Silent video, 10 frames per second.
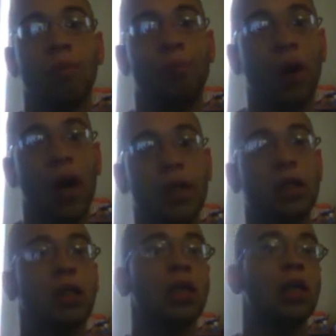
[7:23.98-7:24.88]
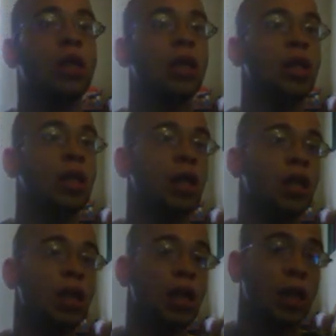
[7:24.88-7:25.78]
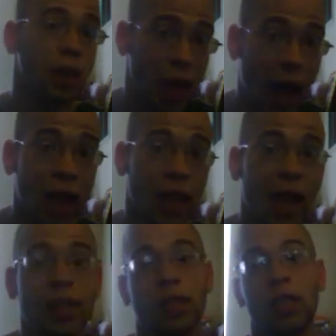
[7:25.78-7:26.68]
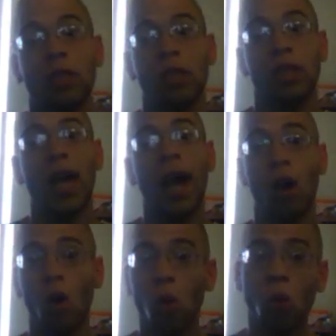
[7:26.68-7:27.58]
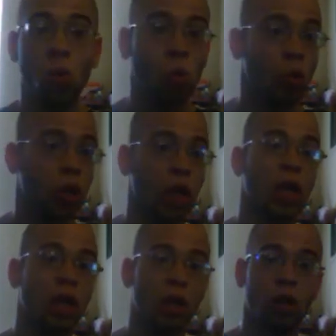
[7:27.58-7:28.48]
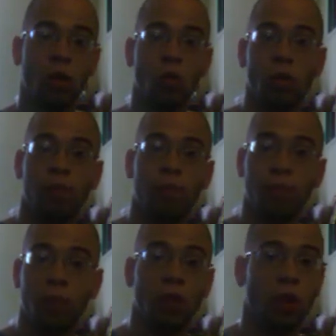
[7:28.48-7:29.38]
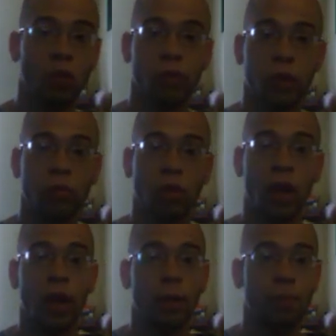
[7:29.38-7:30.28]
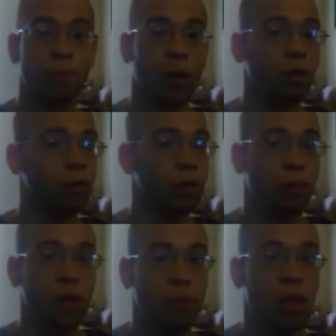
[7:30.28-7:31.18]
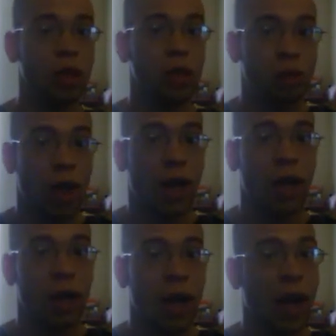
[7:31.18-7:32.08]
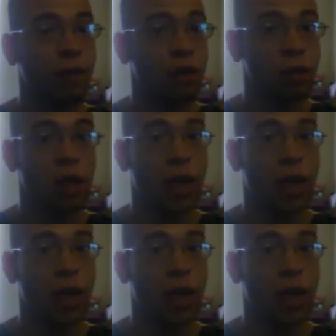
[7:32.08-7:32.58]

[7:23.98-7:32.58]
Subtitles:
but that lesson, that whole thing with with him trying to butter up to PB and try to have her